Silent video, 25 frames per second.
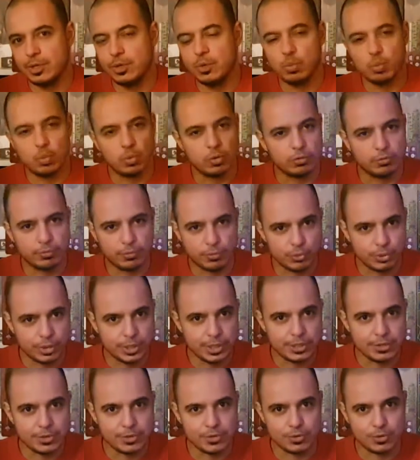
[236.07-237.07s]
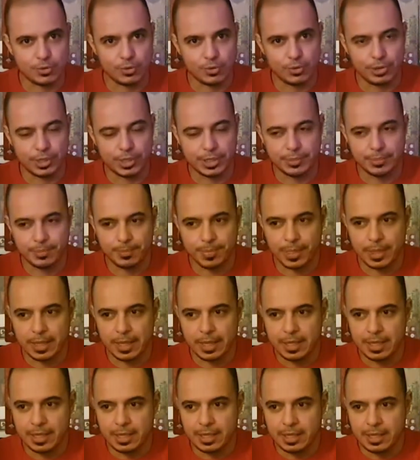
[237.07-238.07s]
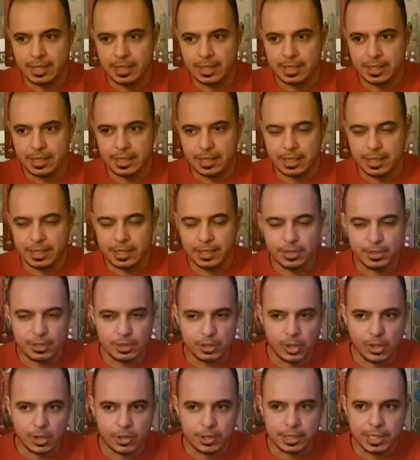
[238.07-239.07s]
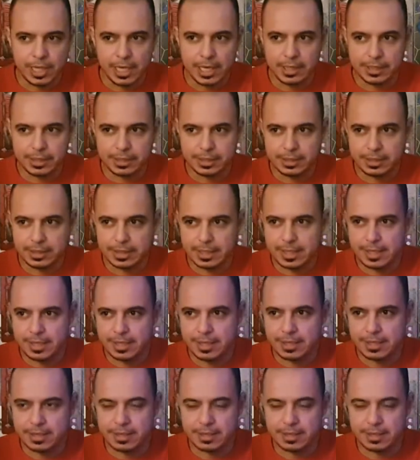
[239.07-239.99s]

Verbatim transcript: Wolverine story. In The Long Night, it's,